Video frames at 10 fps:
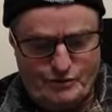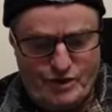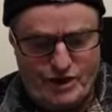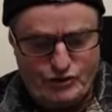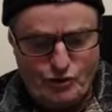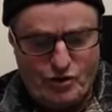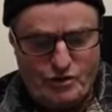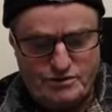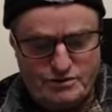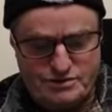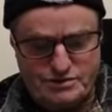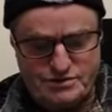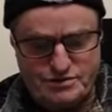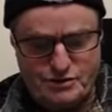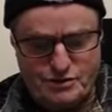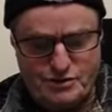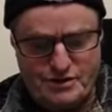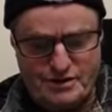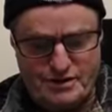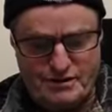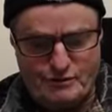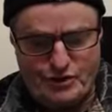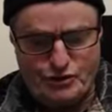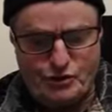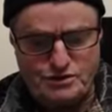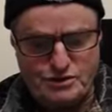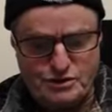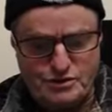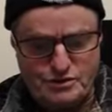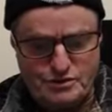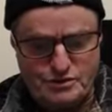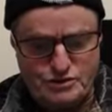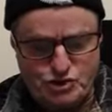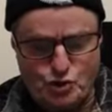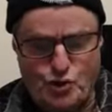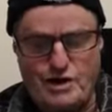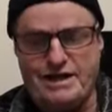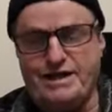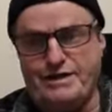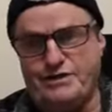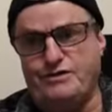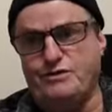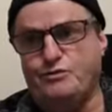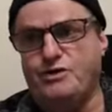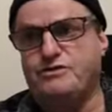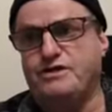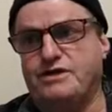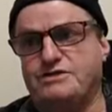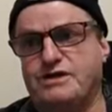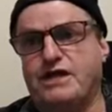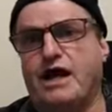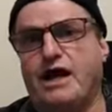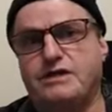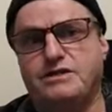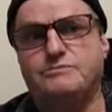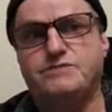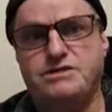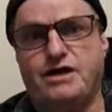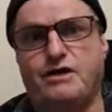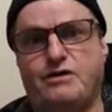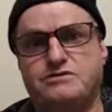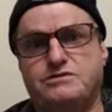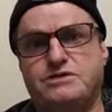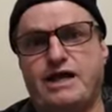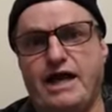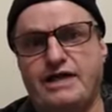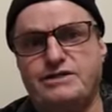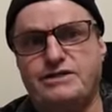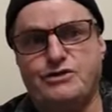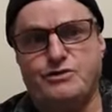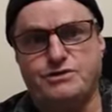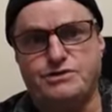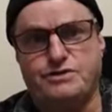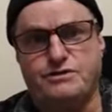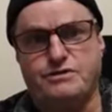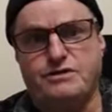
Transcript: we're not to we're not to join in with things that are themselves anti Christian,